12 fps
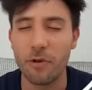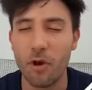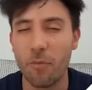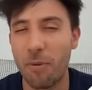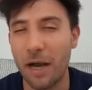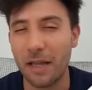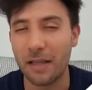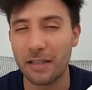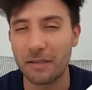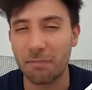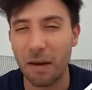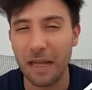your pilot,
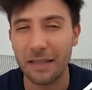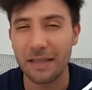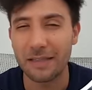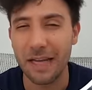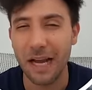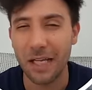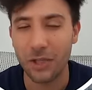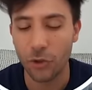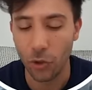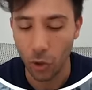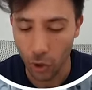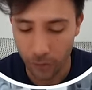Pilot
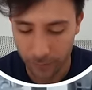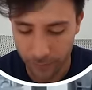Aldo.